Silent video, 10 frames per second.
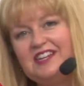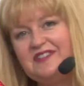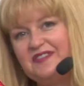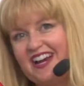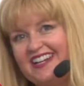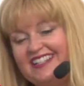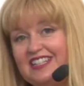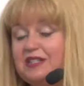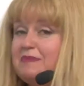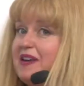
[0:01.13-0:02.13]
Hello, friends,
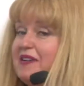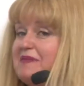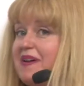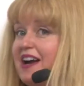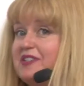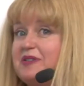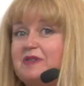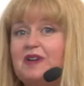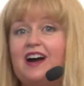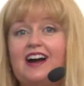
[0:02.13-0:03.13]
it's Mary at
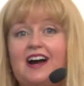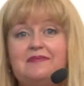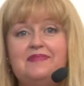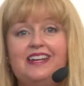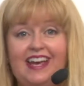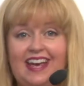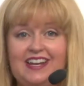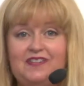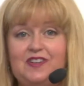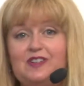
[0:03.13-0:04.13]
BaxterBoo.com, and
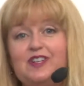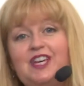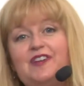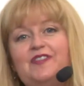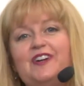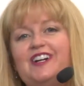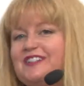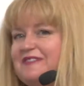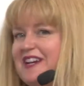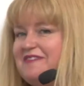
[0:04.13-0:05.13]
if you're looking for a
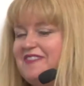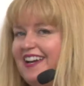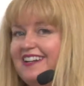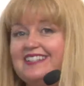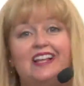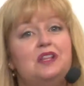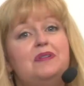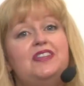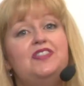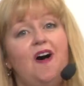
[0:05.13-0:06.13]
great way to
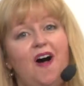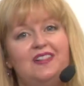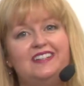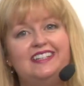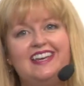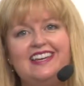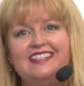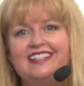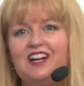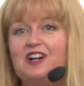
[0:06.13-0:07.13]
celebrate the
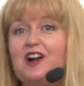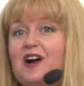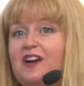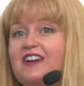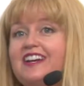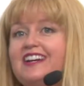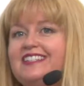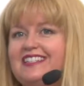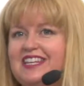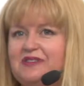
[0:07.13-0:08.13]
holidays, our Aria
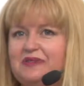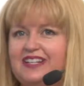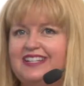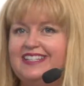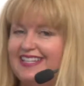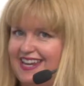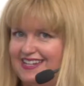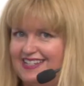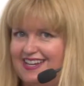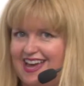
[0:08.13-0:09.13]
Sequin
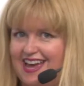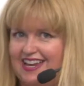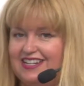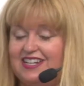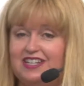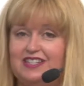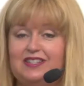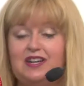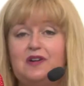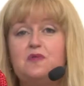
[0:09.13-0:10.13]
Santa hat is
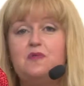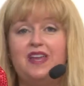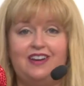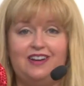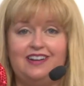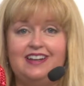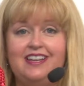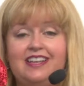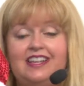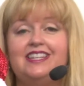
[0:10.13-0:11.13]
a winner.
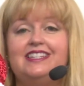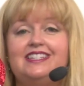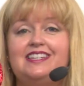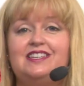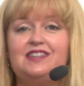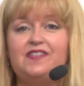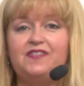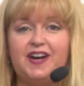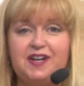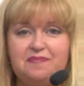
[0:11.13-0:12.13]
This is a
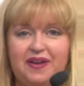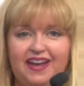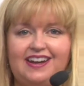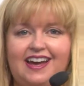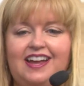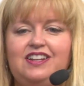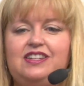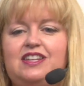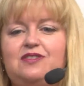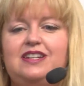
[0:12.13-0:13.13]
fun pet hat
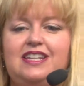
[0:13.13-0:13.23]
that you can